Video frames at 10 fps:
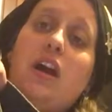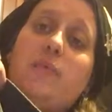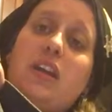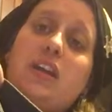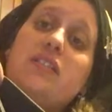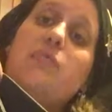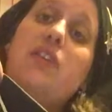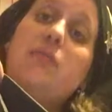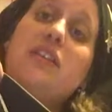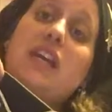because I'm
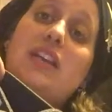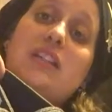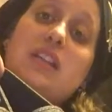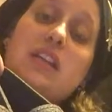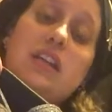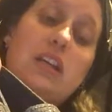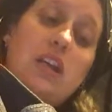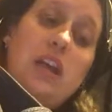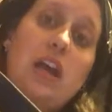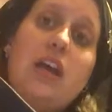gonna be dancing
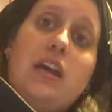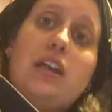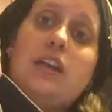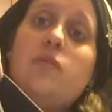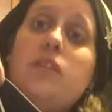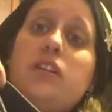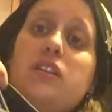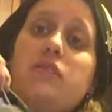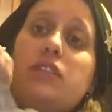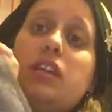and I don't want to
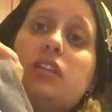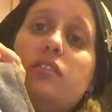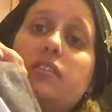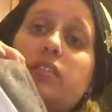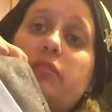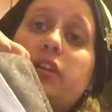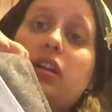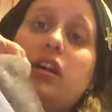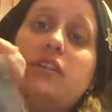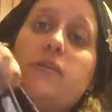deal with heels and
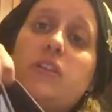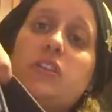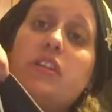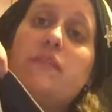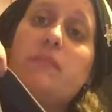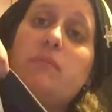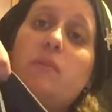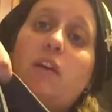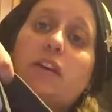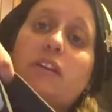whatnot, especially if I'm gonna be
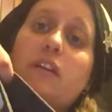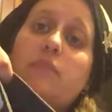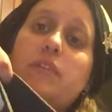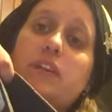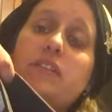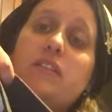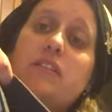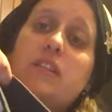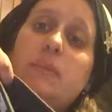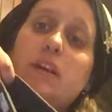walking around. Plus they're
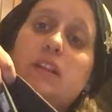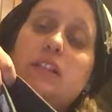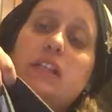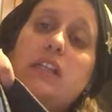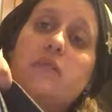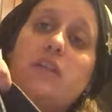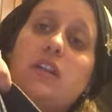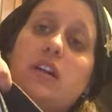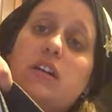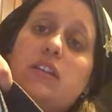sparkly and
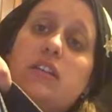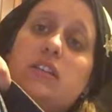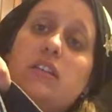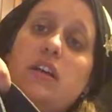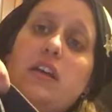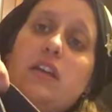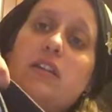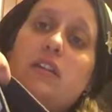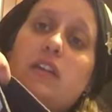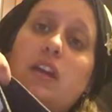whatnot, and
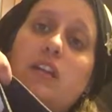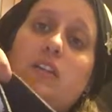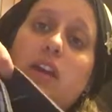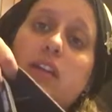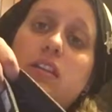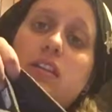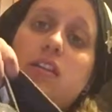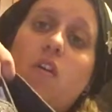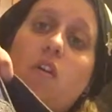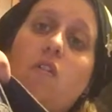they're that gray
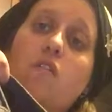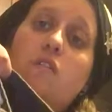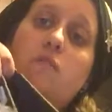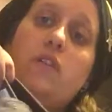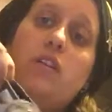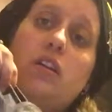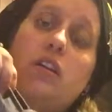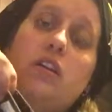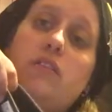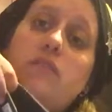snow and
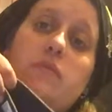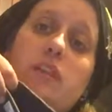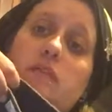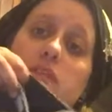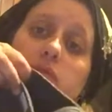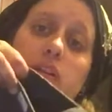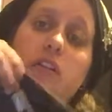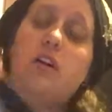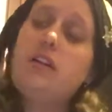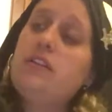whatnot, or whatever you want to
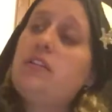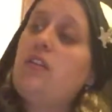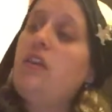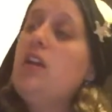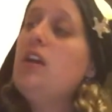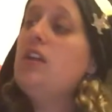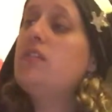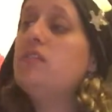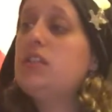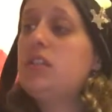call it. So
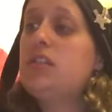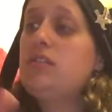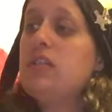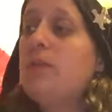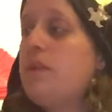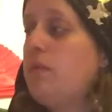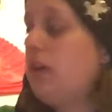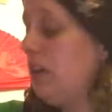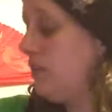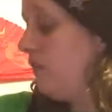those are the shoes I'll be
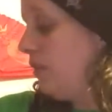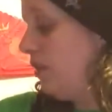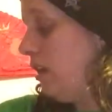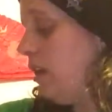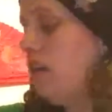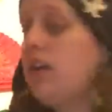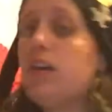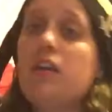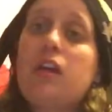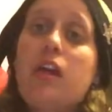wearing for
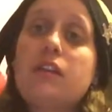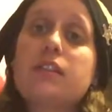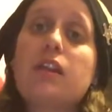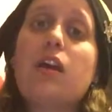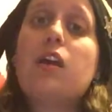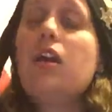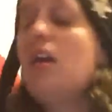Elsa.